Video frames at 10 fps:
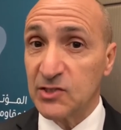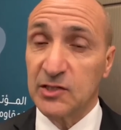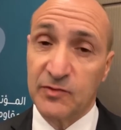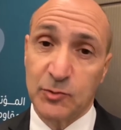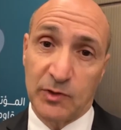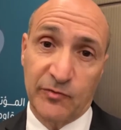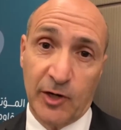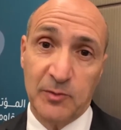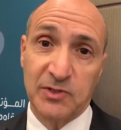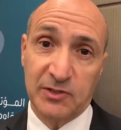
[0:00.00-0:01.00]
individual
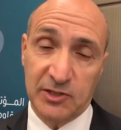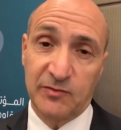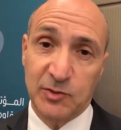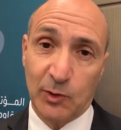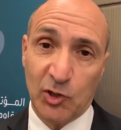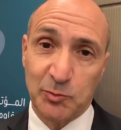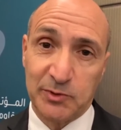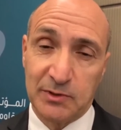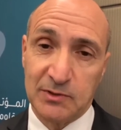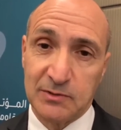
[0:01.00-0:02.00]
farms, and individual
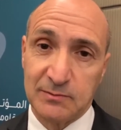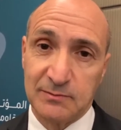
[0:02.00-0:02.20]
hospitals.